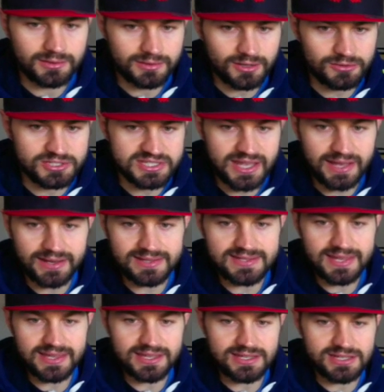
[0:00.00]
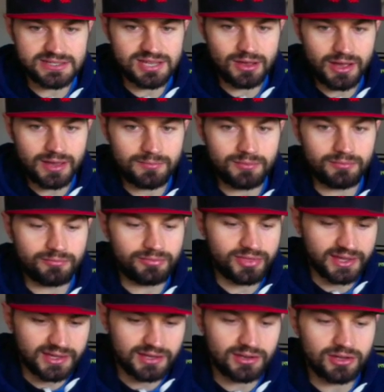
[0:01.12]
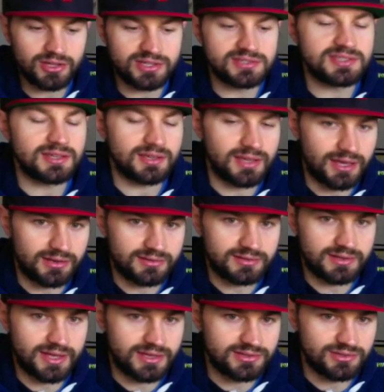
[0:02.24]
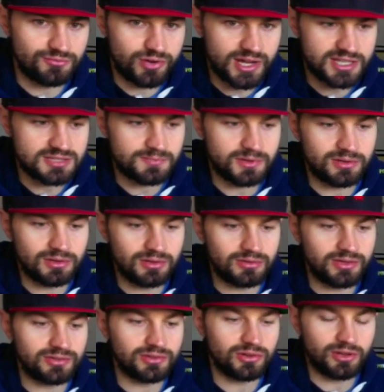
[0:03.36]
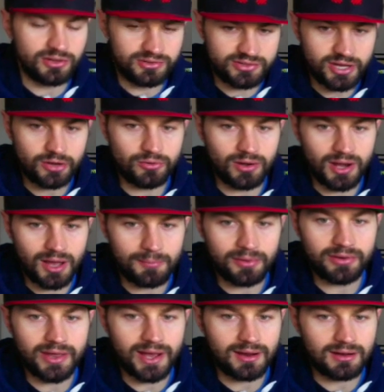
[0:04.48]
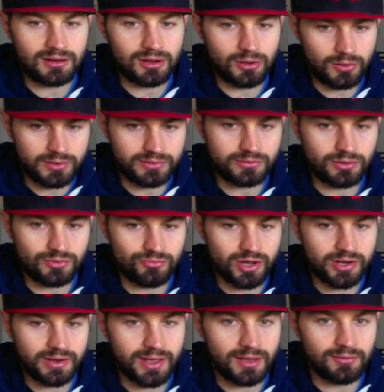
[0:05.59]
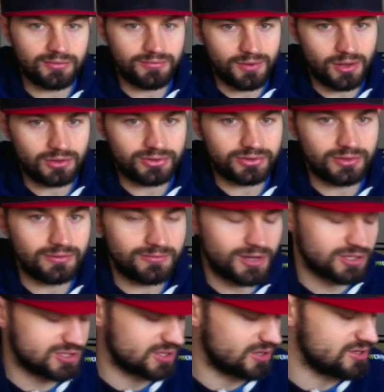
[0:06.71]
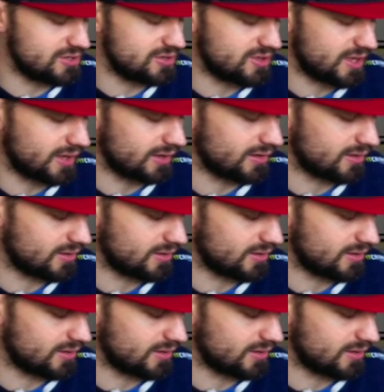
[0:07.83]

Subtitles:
Don't stand there taking your time, thinking that it's getting some rest, because it's going to total up and that clock is going to run down faster than you think.